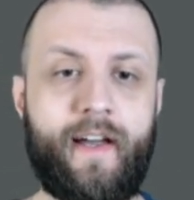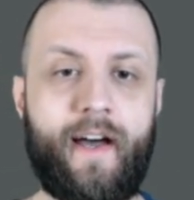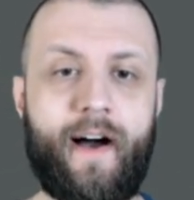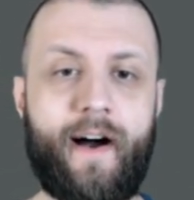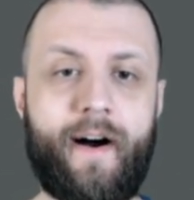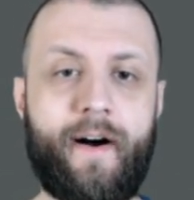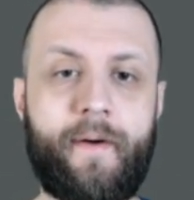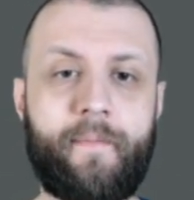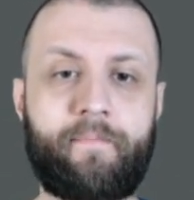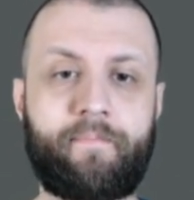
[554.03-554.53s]

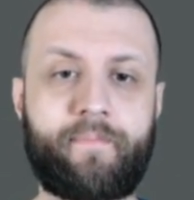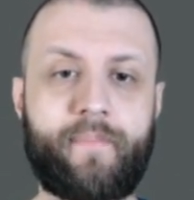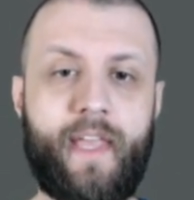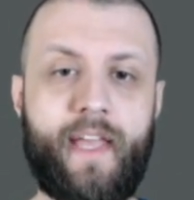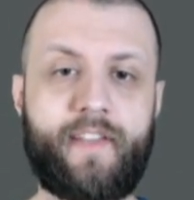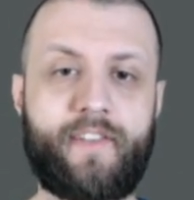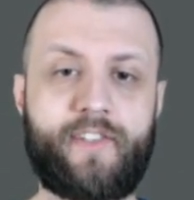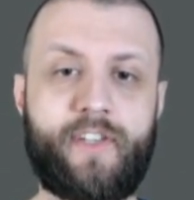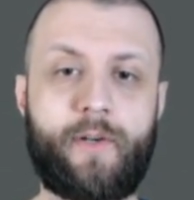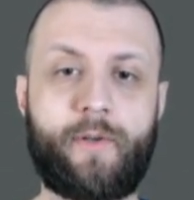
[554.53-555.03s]

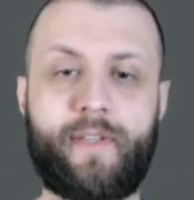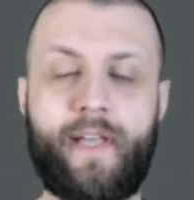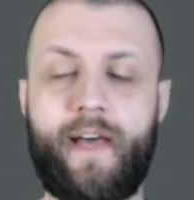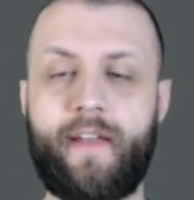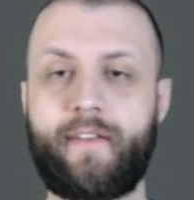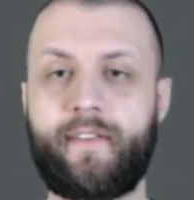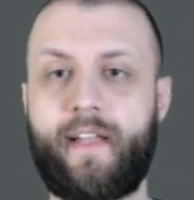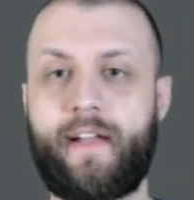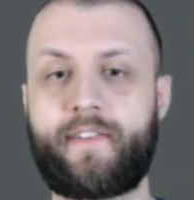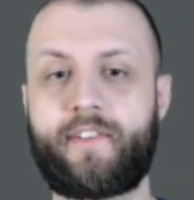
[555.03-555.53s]
And so
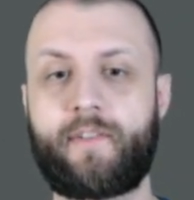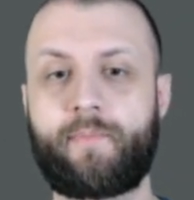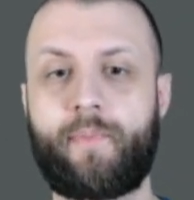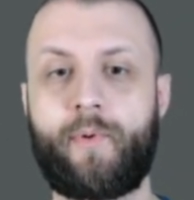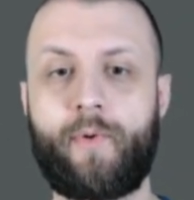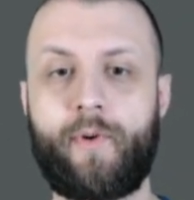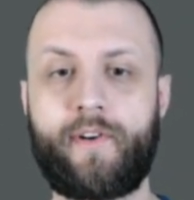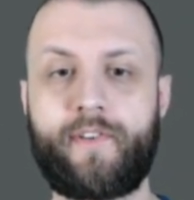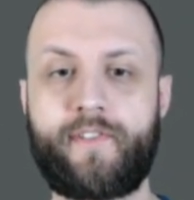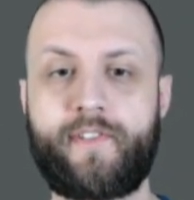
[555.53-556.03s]
that
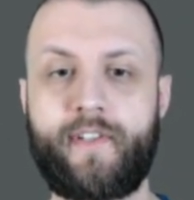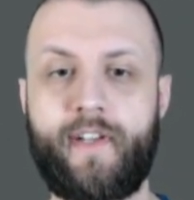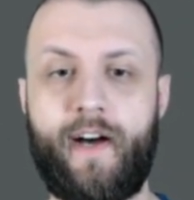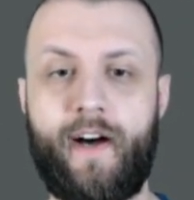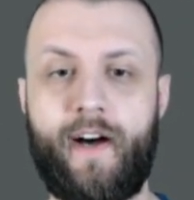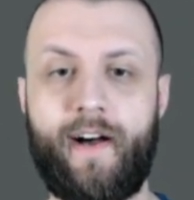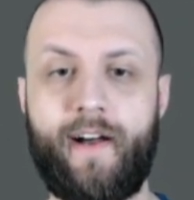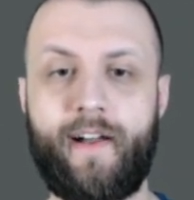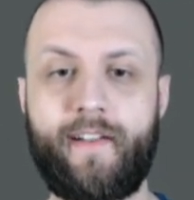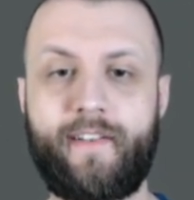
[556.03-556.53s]
supports
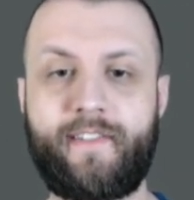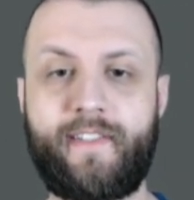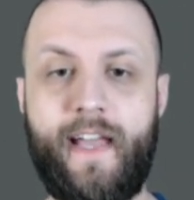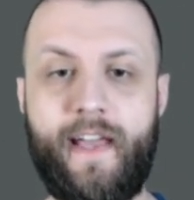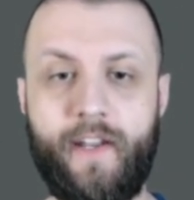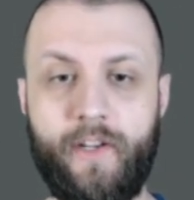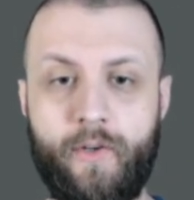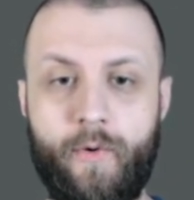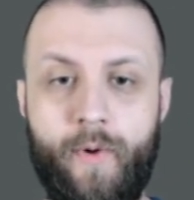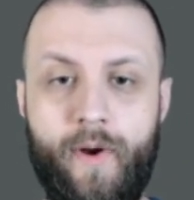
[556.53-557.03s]

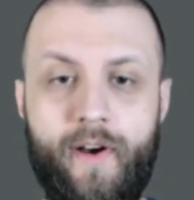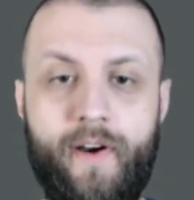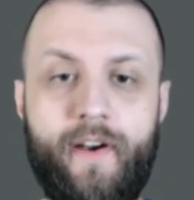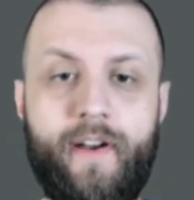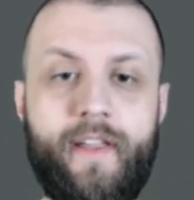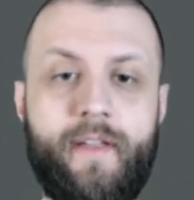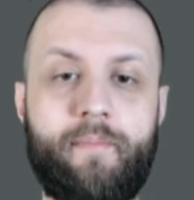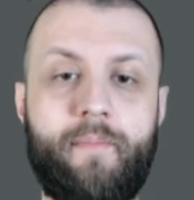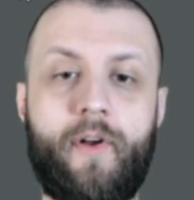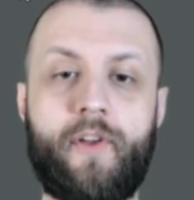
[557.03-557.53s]
data
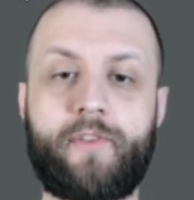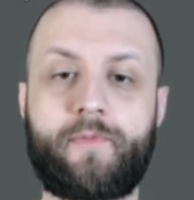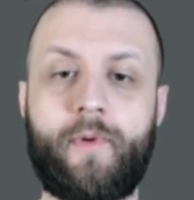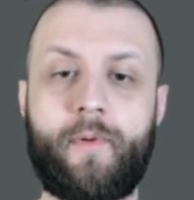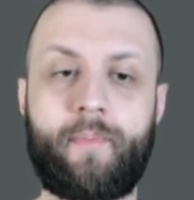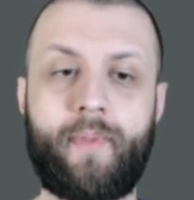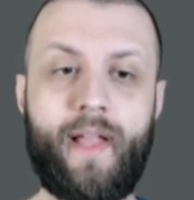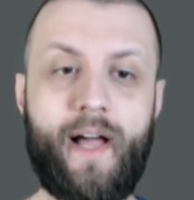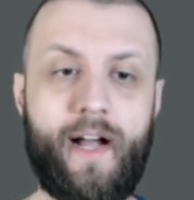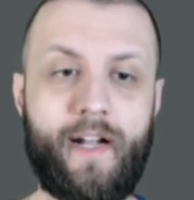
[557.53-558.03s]
query, multiple
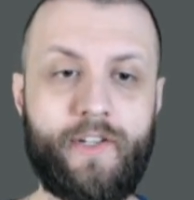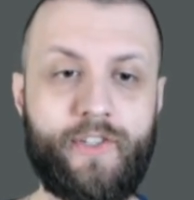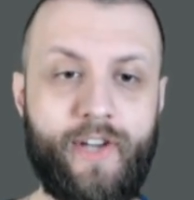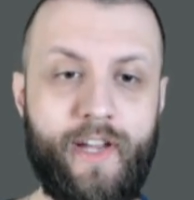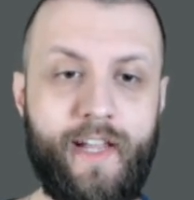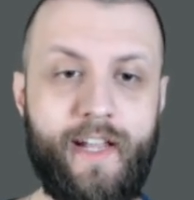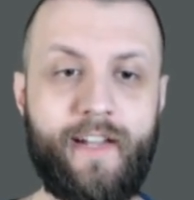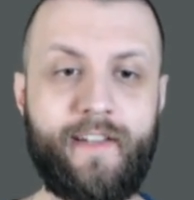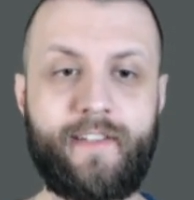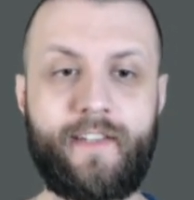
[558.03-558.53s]

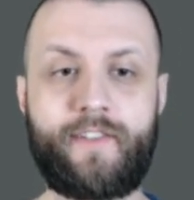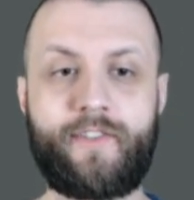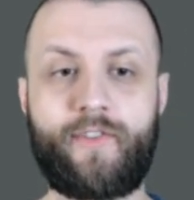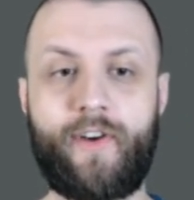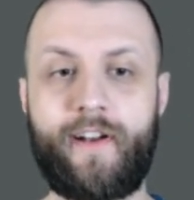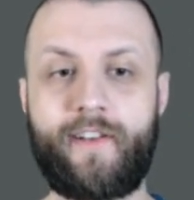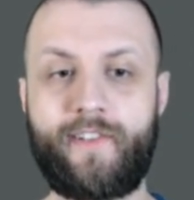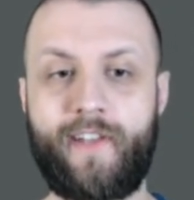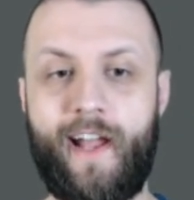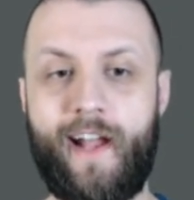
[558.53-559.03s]
blockchains, and
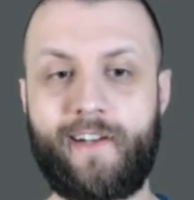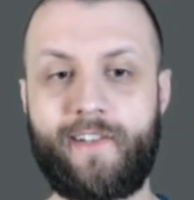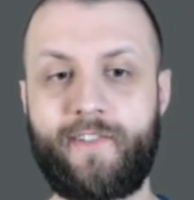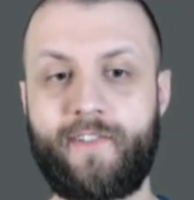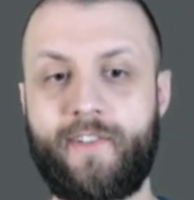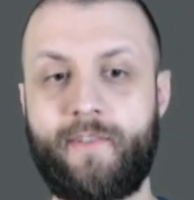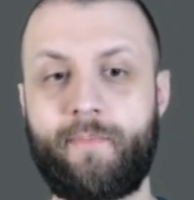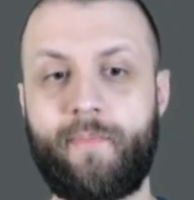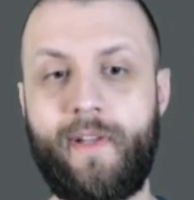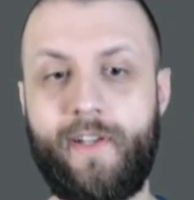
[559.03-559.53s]
transaction
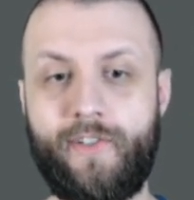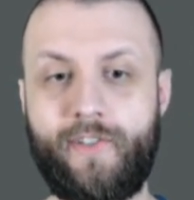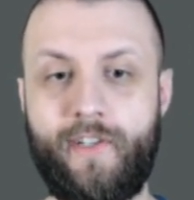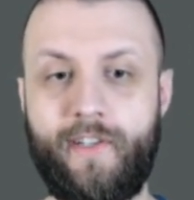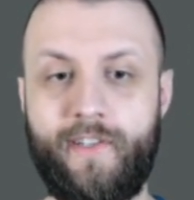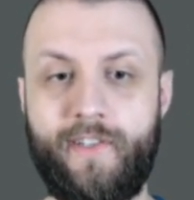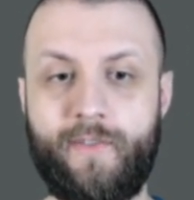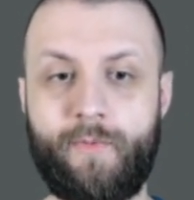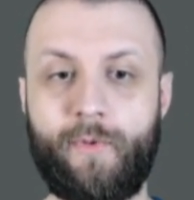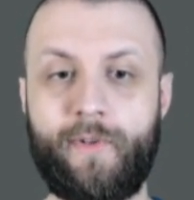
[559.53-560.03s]

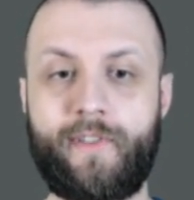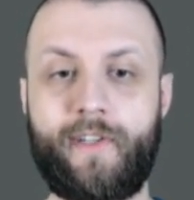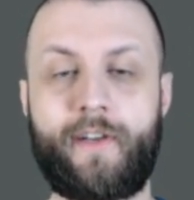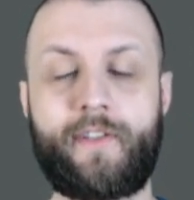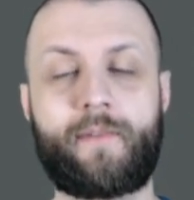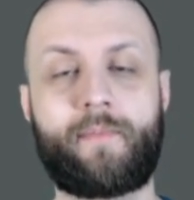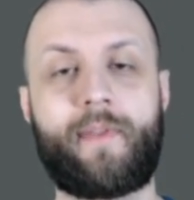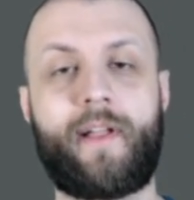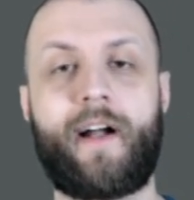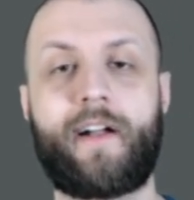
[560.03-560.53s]
submissions with
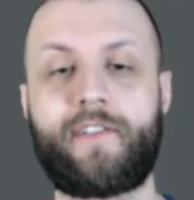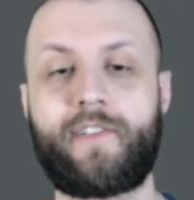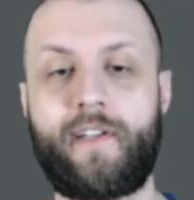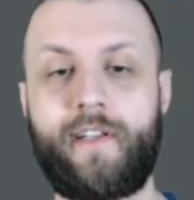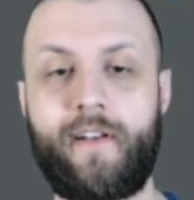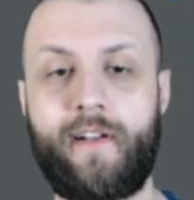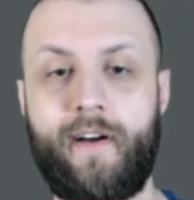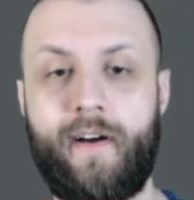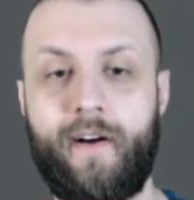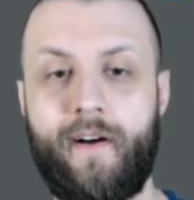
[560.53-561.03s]
other
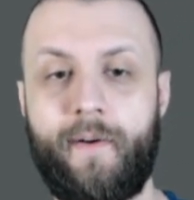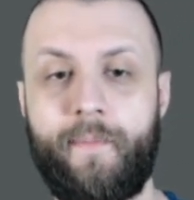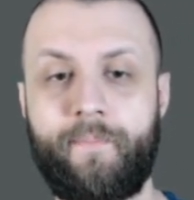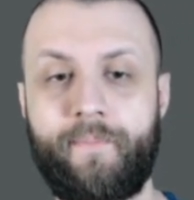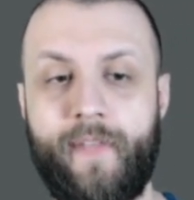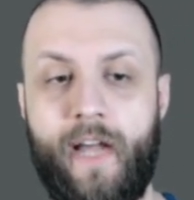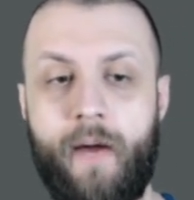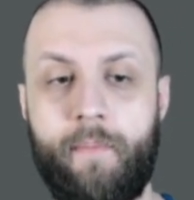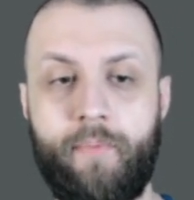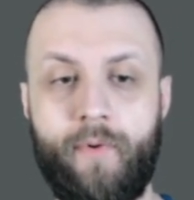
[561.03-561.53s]
blockchain
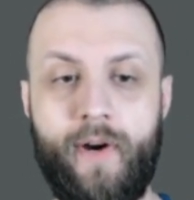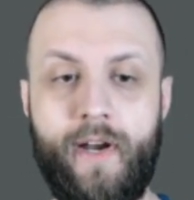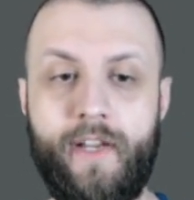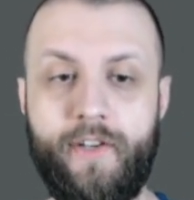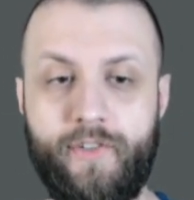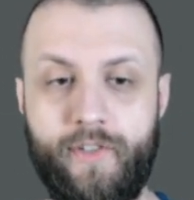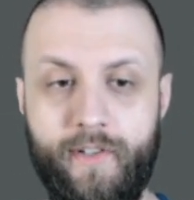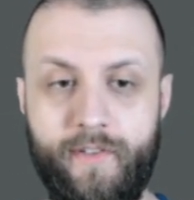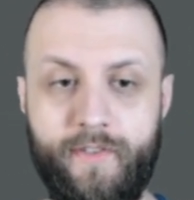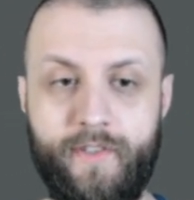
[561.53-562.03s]

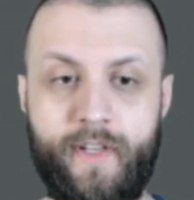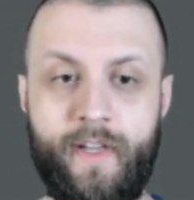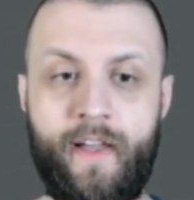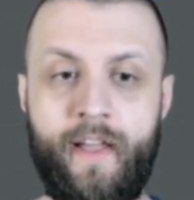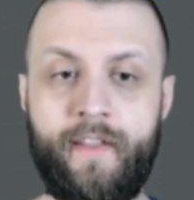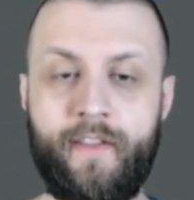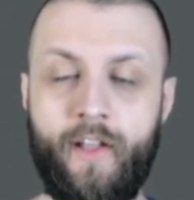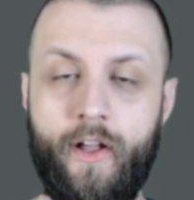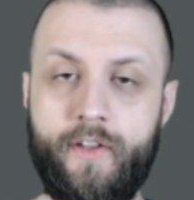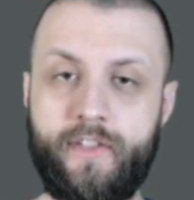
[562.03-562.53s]
operations.
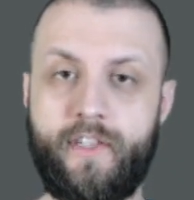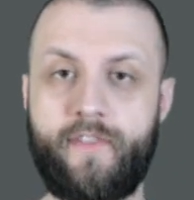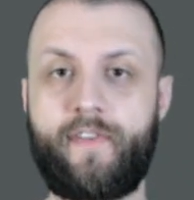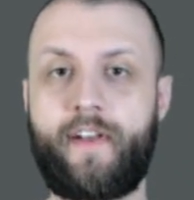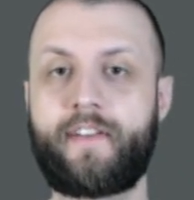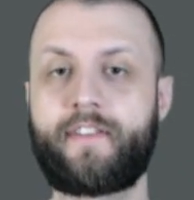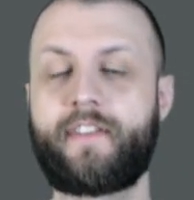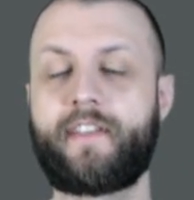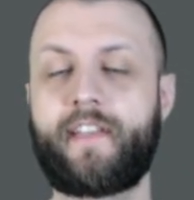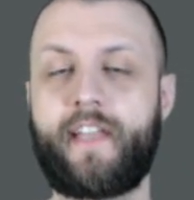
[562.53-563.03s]
They also have
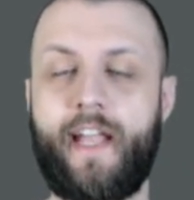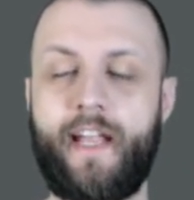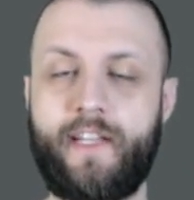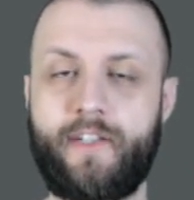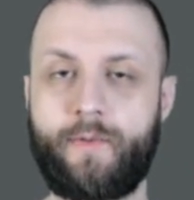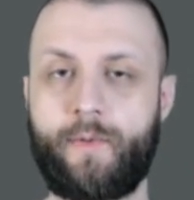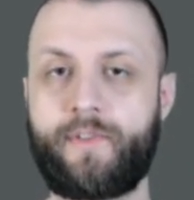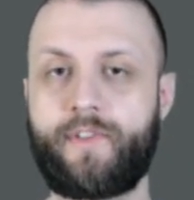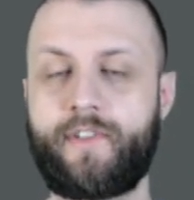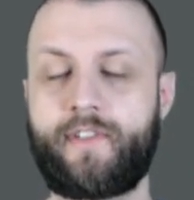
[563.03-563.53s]

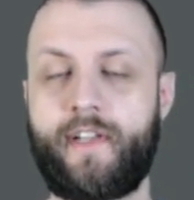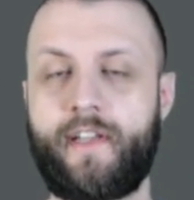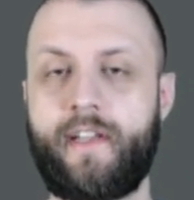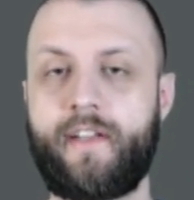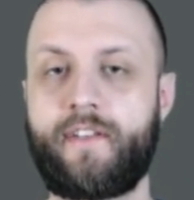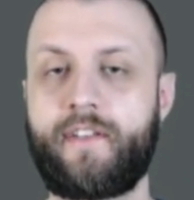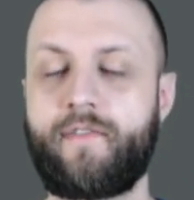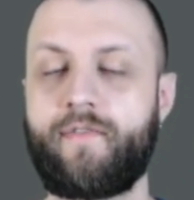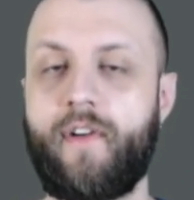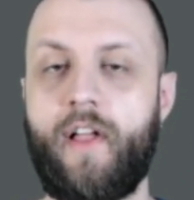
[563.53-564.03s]
SDKs, which is a
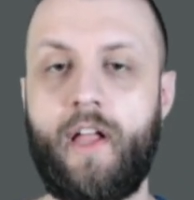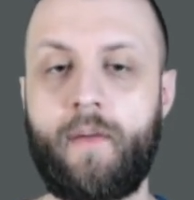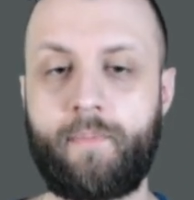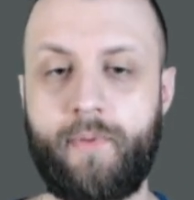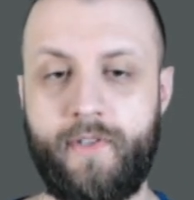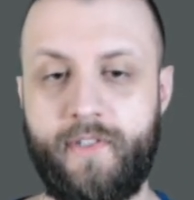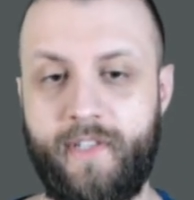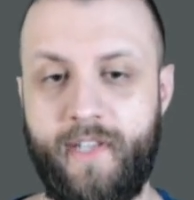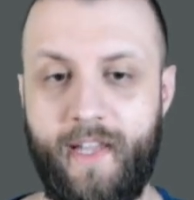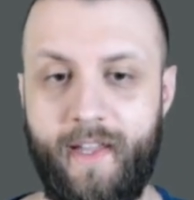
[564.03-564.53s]

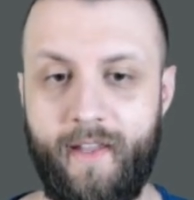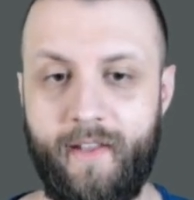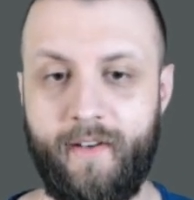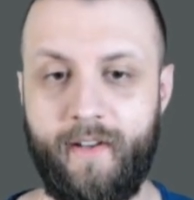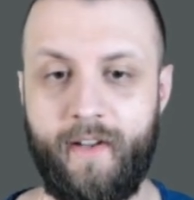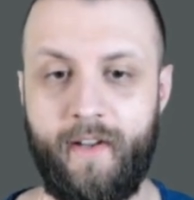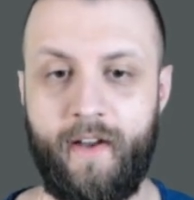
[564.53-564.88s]
developer's kit.